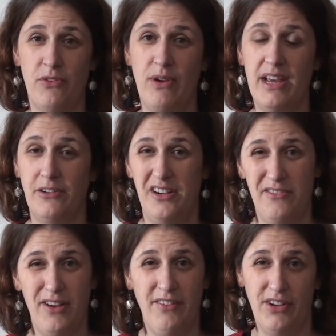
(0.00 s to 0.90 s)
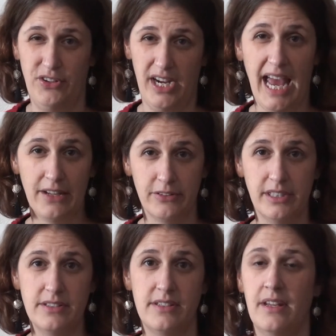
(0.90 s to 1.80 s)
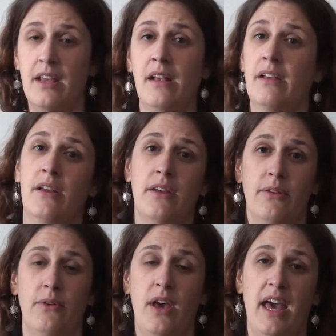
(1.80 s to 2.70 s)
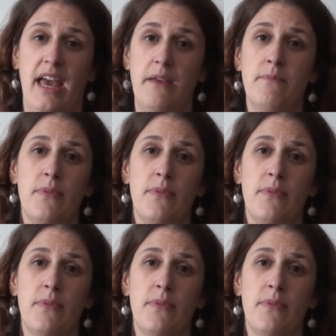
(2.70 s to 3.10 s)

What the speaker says: 300 to 500 calories. Okay?